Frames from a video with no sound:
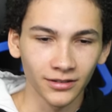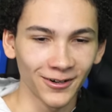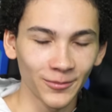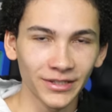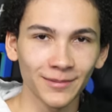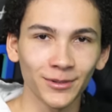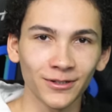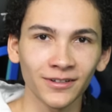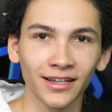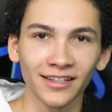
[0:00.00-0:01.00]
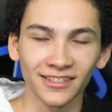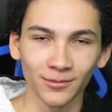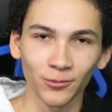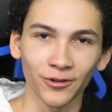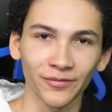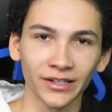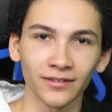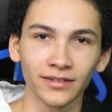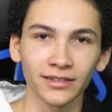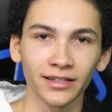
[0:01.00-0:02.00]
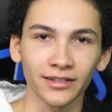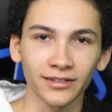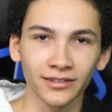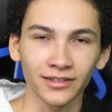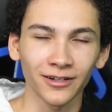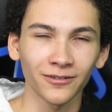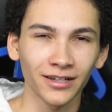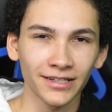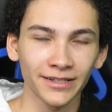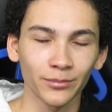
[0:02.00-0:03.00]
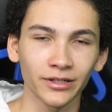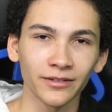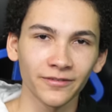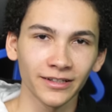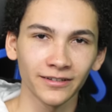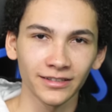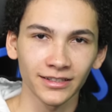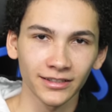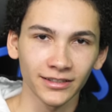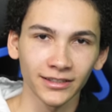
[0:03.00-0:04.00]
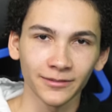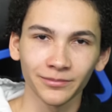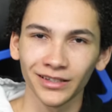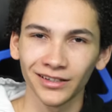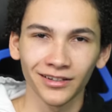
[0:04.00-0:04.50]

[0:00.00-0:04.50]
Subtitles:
Home Depot and some more feeder insects because I don't actually breed feeder insects yet.